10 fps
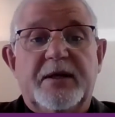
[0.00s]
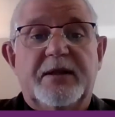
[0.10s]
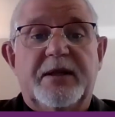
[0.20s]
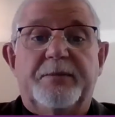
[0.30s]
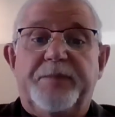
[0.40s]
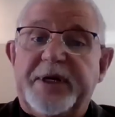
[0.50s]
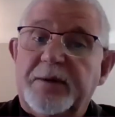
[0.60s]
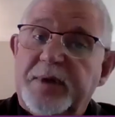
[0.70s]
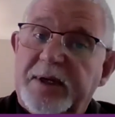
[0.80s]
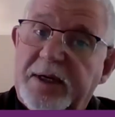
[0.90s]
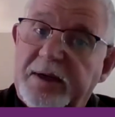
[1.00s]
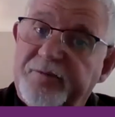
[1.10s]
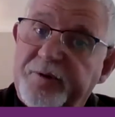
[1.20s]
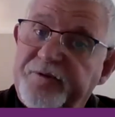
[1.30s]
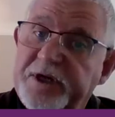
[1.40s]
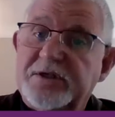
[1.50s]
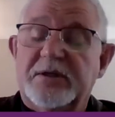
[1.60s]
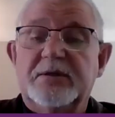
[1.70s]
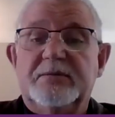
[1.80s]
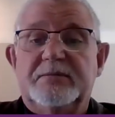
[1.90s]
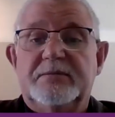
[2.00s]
the applicable health professional,